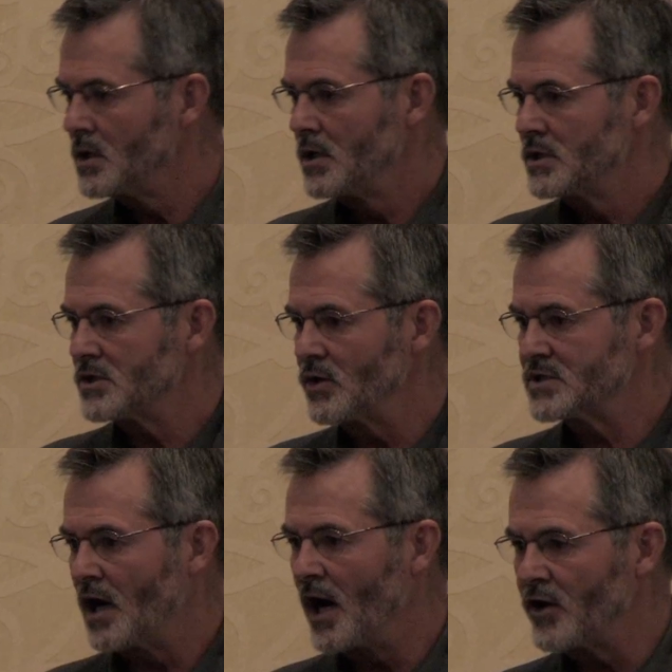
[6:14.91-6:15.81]
So it's
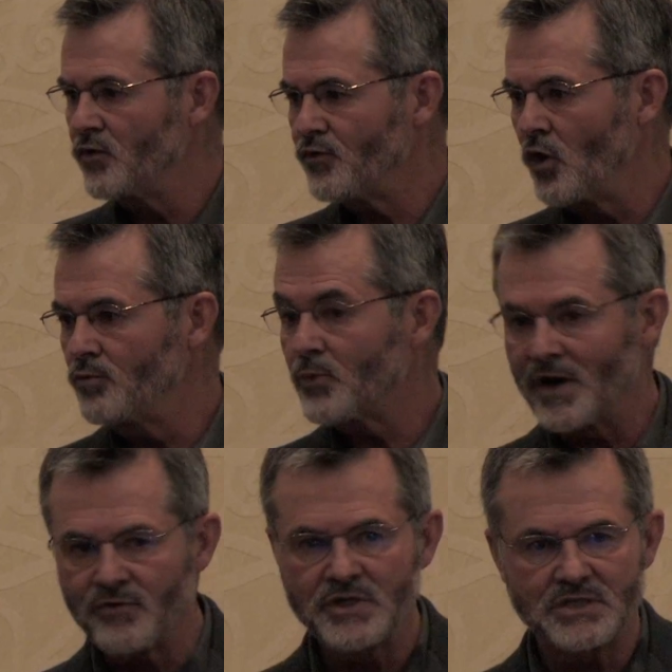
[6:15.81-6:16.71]
a 100-fold
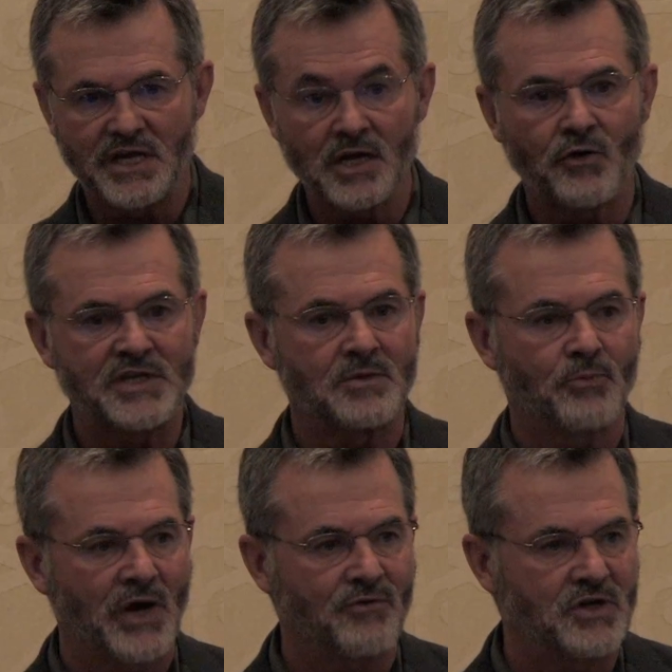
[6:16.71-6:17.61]
prevalence, increase in
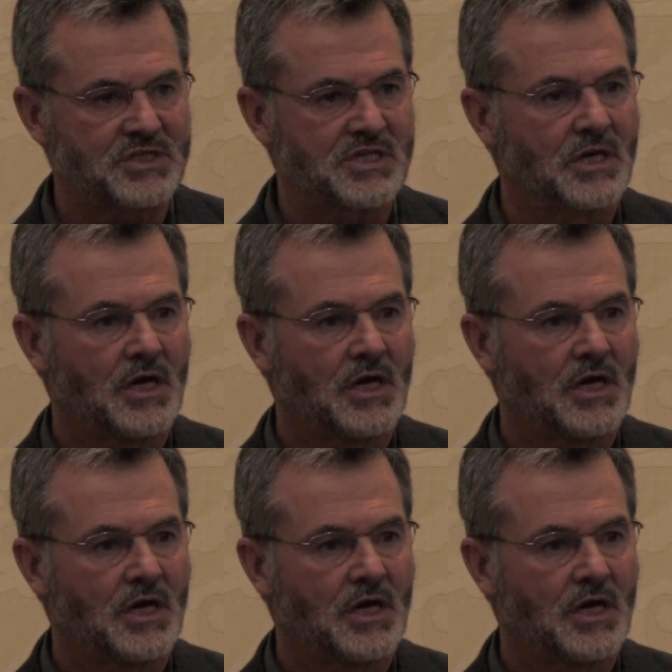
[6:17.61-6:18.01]
prevalence.